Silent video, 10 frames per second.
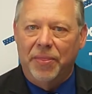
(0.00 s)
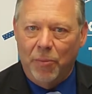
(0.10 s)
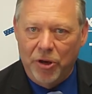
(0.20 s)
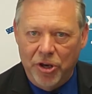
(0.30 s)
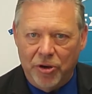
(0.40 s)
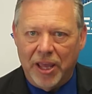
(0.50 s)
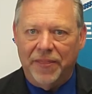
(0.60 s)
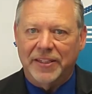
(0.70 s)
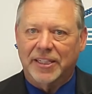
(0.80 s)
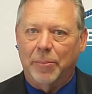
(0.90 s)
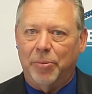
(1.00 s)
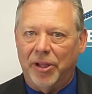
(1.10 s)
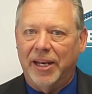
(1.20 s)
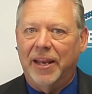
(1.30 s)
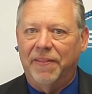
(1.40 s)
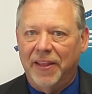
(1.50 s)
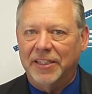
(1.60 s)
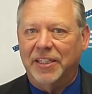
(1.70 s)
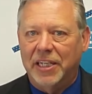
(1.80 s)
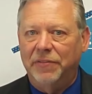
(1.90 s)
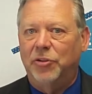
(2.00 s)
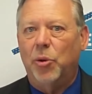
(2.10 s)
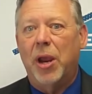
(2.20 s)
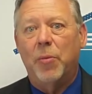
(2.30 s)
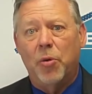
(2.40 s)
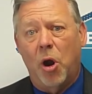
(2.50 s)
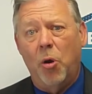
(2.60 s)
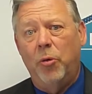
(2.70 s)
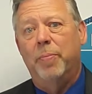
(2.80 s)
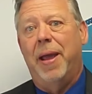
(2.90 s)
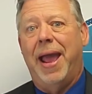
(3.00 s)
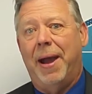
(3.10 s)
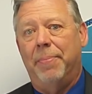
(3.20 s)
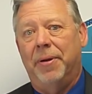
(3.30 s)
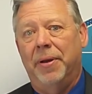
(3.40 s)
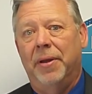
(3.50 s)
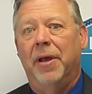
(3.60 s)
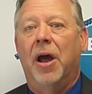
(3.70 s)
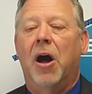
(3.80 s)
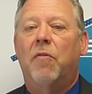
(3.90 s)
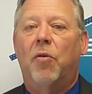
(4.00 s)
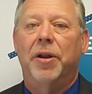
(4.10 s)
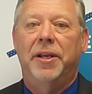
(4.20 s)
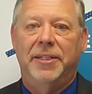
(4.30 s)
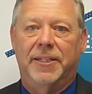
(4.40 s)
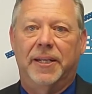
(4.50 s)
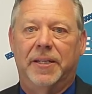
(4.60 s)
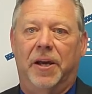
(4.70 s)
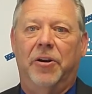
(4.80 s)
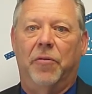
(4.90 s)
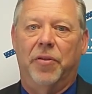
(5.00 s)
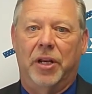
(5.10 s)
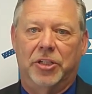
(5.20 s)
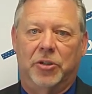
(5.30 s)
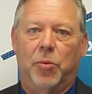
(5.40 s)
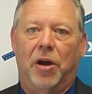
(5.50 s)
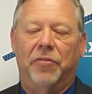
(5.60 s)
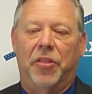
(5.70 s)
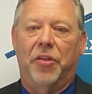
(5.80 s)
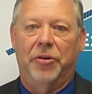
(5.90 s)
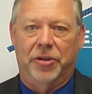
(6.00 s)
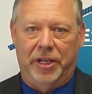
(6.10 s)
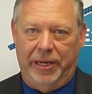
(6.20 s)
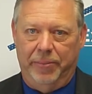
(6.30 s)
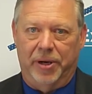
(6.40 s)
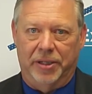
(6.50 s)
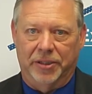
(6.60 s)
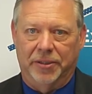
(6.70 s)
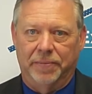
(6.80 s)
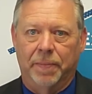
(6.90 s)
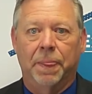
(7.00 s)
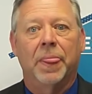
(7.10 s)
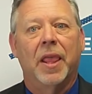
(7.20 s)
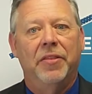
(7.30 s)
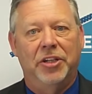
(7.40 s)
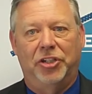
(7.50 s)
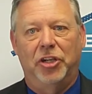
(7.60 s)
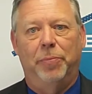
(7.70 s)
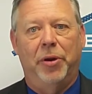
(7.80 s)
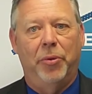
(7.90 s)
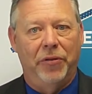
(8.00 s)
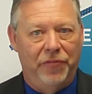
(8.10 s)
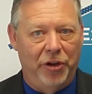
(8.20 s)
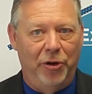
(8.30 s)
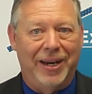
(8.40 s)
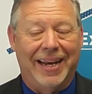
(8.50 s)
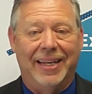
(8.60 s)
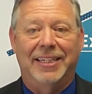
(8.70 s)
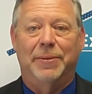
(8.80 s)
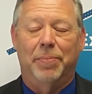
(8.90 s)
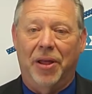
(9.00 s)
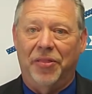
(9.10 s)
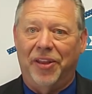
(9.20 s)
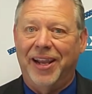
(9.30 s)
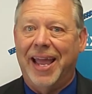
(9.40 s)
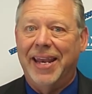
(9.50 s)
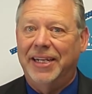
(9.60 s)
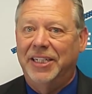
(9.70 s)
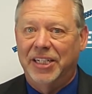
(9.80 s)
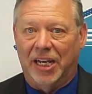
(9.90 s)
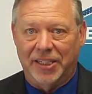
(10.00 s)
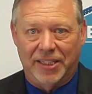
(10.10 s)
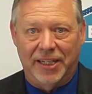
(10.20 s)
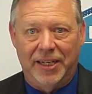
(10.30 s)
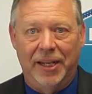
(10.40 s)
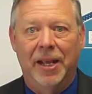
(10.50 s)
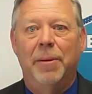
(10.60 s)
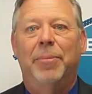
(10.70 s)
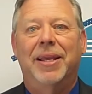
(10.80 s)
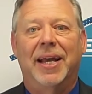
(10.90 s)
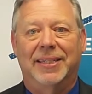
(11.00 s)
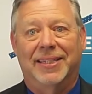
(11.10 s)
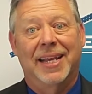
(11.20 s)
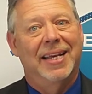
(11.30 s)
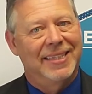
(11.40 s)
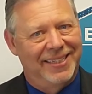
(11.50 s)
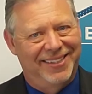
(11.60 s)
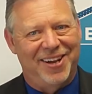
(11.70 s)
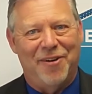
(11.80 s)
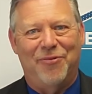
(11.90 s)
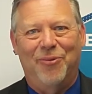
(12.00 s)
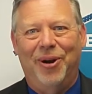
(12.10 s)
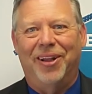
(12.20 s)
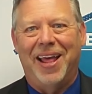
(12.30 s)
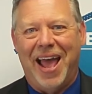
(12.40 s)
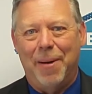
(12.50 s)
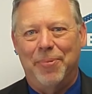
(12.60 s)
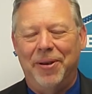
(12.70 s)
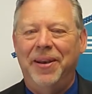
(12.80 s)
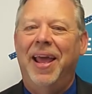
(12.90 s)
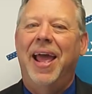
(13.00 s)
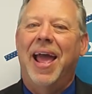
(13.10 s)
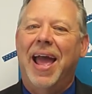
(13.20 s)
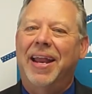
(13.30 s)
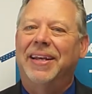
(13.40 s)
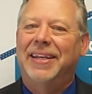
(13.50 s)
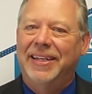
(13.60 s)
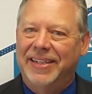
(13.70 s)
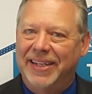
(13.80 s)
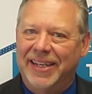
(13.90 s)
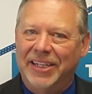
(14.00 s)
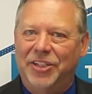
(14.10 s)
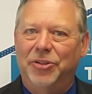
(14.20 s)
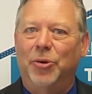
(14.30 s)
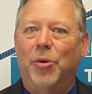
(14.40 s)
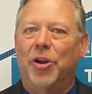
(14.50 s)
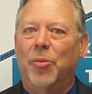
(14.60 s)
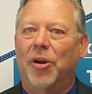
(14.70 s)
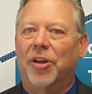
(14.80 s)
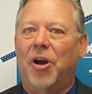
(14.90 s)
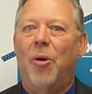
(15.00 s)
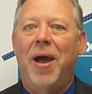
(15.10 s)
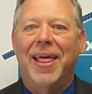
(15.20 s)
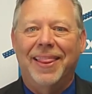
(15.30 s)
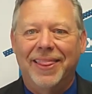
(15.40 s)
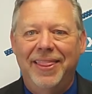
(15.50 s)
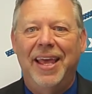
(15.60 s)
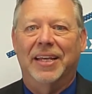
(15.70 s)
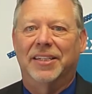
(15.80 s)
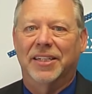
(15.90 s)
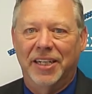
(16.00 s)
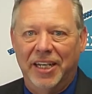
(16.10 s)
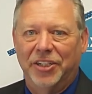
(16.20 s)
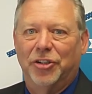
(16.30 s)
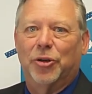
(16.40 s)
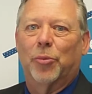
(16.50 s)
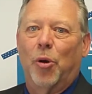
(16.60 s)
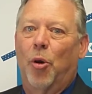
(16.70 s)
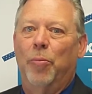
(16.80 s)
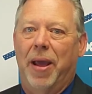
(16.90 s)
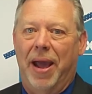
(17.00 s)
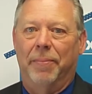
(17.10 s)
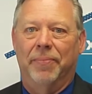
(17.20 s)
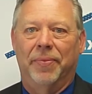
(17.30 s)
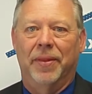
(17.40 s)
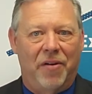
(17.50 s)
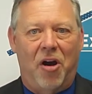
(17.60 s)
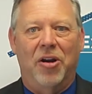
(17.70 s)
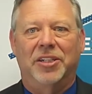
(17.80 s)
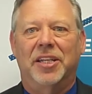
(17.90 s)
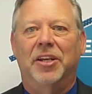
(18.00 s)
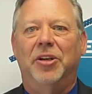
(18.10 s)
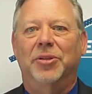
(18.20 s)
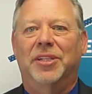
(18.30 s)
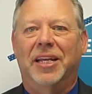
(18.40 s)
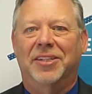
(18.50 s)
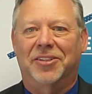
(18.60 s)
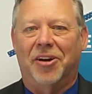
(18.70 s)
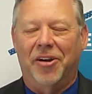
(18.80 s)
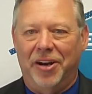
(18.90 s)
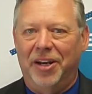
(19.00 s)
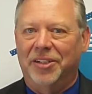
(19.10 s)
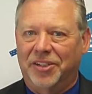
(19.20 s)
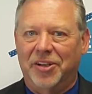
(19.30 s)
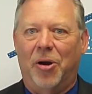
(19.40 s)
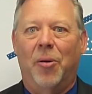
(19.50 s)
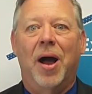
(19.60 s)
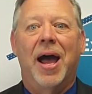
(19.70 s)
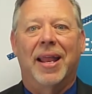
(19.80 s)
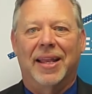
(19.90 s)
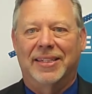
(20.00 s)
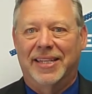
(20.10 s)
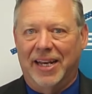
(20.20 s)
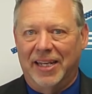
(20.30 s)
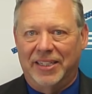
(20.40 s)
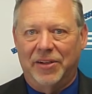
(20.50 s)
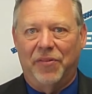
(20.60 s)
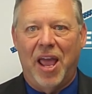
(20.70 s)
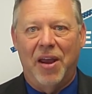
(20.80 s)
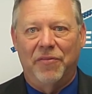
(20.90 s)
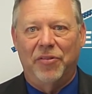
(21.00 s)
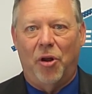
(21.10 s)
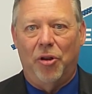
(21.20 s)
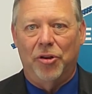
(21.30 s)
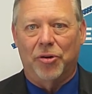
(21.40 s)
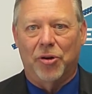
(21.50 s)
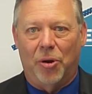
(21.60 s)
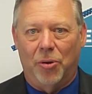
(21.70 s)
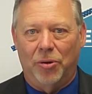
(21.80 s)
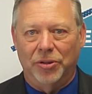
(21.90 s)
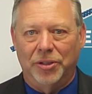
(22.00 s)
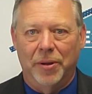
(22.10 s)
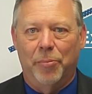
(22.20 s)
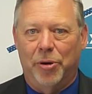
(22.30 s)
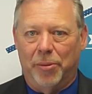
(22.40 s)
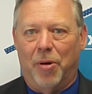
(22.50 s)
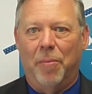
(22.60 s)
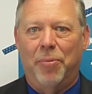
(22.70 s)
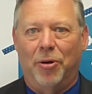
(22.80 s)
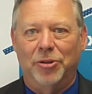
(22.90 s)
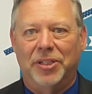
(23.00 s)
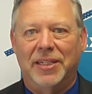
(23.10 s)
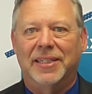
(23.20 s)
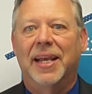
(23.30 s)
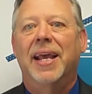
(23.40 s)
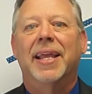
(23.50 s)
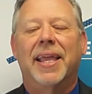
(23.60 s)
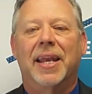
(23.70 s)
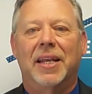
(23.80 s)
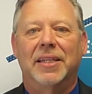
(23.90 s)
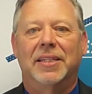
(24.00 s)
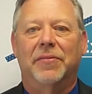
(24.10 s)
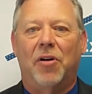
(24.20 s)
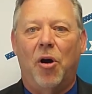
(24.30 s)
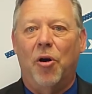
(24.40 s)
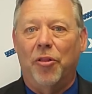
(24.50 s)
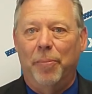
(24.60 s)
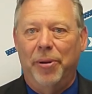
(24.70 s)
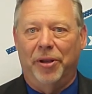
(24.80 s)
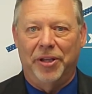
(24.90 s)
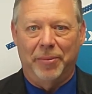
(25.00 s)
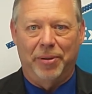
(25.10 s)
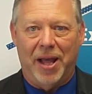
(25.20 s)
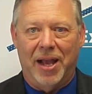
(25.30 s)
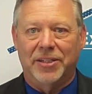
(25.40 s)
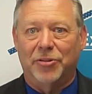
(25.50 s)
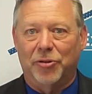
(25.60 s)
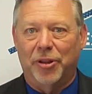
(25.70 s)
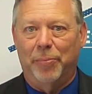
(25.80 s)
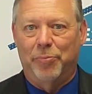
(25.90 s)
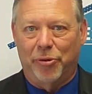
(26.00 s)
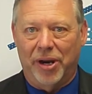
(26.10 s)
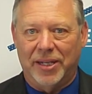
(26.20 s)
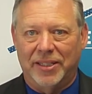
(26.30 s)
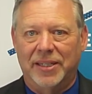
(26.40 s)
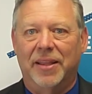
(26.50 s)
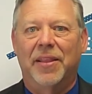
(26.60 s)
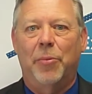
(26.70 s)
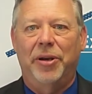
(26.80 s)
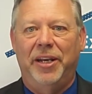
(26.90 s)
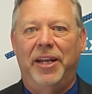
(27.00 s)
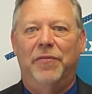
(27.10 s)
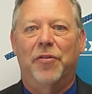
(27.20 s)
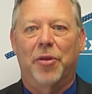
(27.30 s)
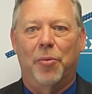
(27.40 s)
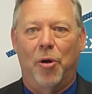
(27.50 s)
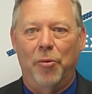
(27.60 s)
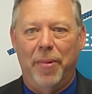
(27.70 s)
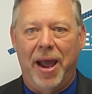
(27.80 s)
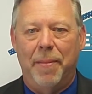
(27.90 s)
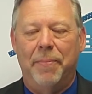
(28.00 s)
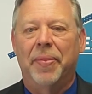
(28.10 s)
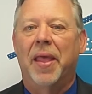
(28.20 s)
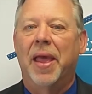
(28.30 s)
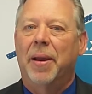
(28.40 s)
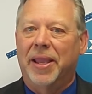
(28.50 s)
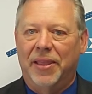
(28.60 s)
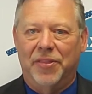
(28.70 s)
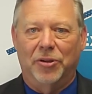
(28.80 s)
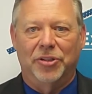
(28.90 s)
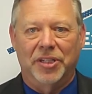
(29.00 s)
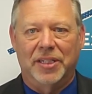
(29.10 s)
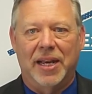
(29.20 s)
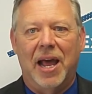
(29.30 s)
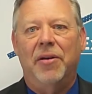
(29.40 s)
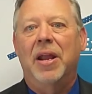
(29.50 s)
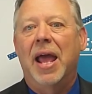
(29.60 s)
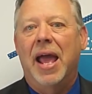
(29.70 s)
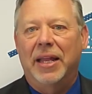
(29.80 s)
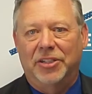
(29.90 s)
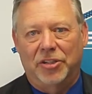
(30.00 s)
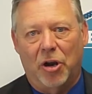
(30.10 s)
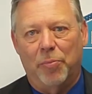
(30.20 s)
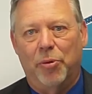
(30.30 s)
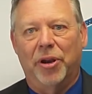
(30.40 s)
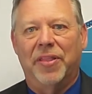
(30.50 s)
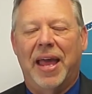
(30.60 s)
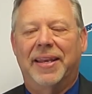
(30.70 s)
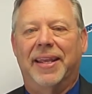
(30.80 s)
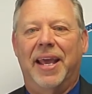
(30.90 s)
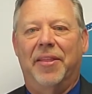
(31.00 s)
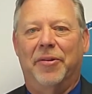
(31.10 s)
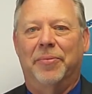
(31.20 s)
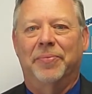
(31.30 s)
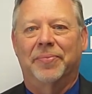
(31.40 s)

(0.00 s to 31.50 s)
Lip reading: When you get this completed, this gives you a roadmap of what needs to get done over the next 12 to 13 months. This should be reviewed at least monthly and adjusted because stuff will happen, and to get you to where you want to go, this is your roadmap. Hardest thing to do is get started. So let's get a list of all your goals, put them on Post-its, get a list of all the building blocks or the bricks that we need for the roadmap, get those listed out, and start putting that together.